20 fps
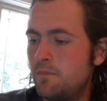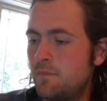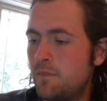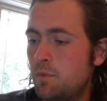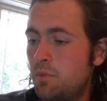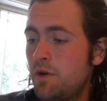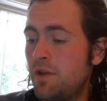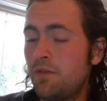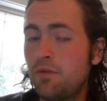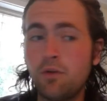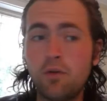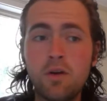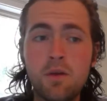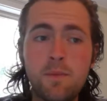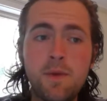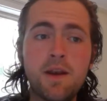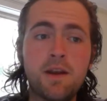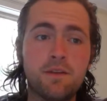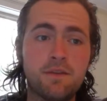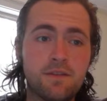30
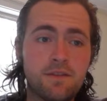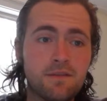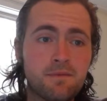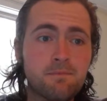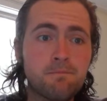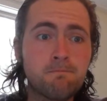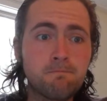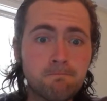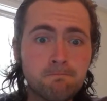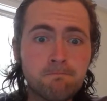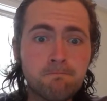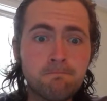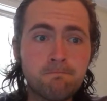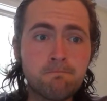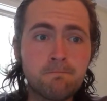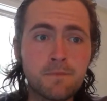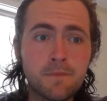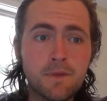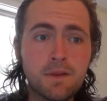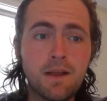minutes
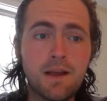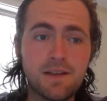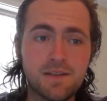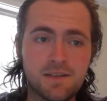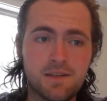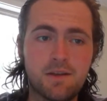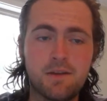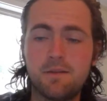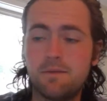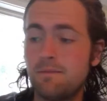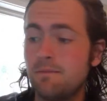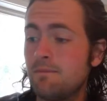last night.